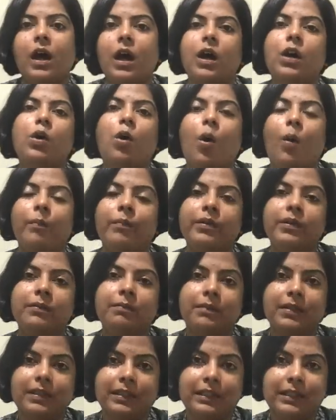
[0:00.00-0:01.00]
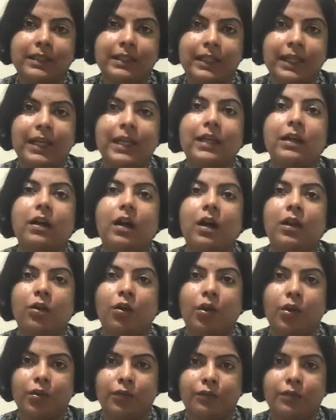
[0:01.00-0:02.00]
A common mistake a
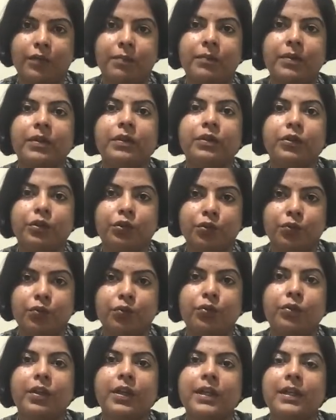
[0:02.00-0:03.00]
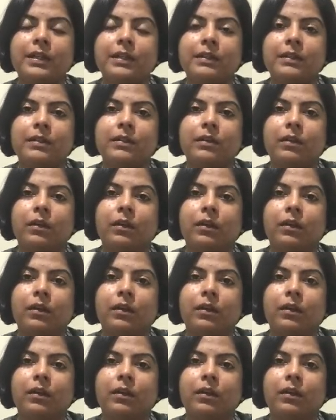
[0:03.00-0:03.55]
lot of women do is